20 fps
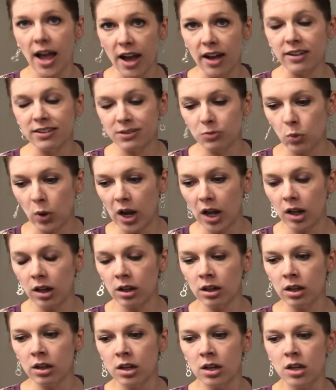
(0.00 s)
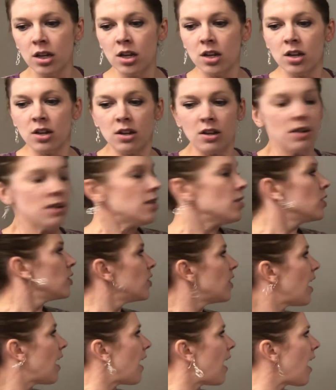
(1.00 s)
as well.
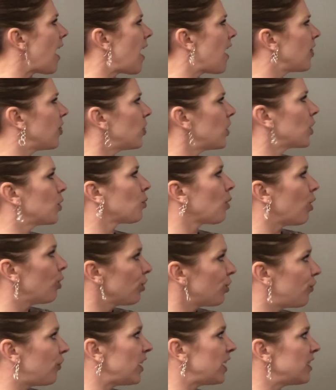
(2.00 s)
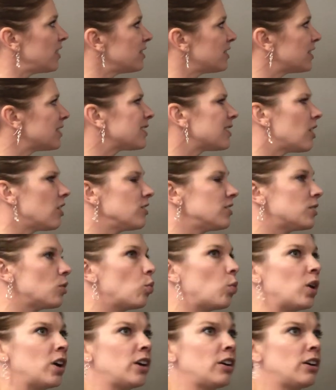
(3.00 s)
At the growth phase is also
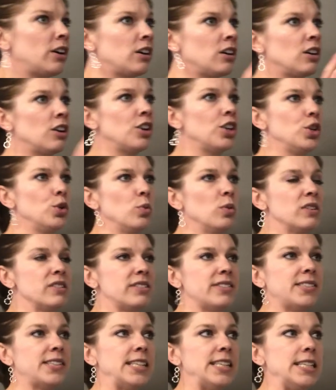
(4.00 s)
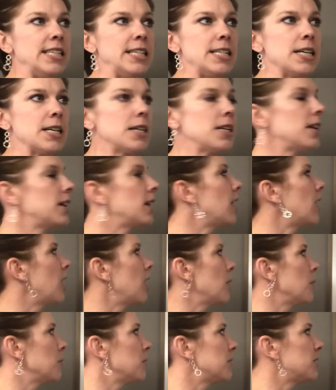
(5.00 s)
where you will see
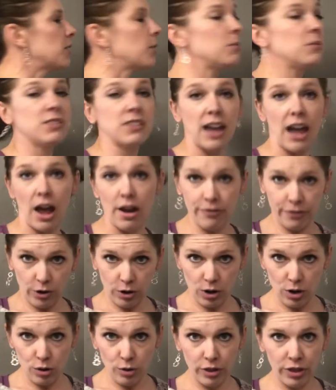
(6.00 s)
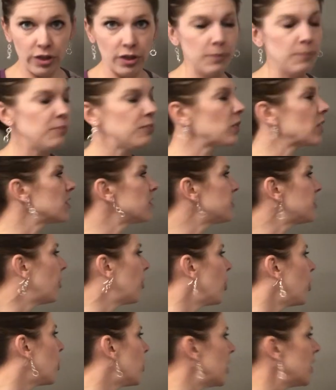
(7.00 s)
some staff growth.
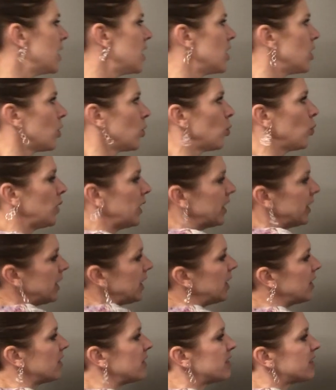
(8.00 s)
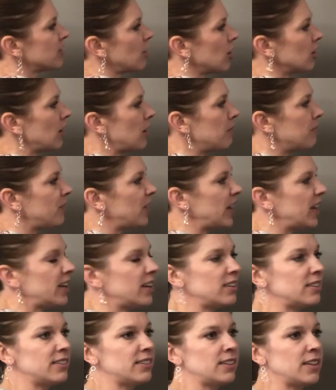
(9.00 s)
So really in the startup
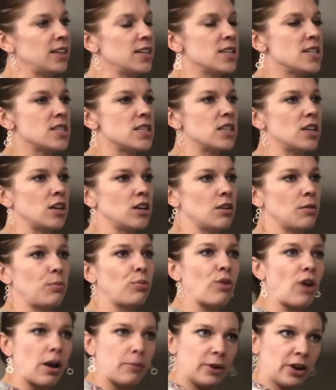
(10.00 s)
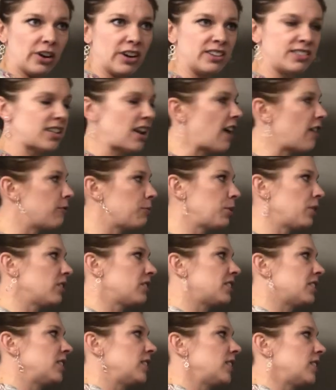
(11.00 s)
phase, the primary staff
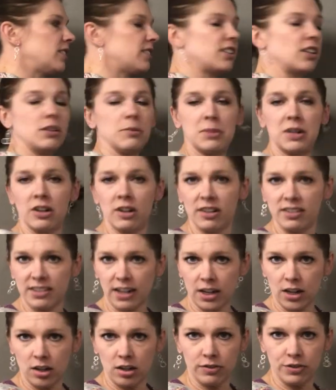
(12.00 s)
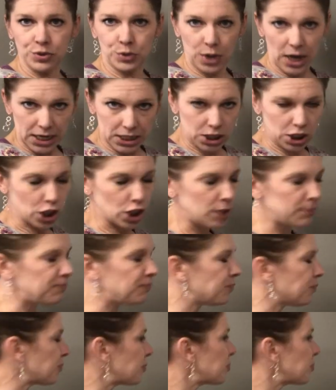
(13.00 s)
person is going to be your executive director,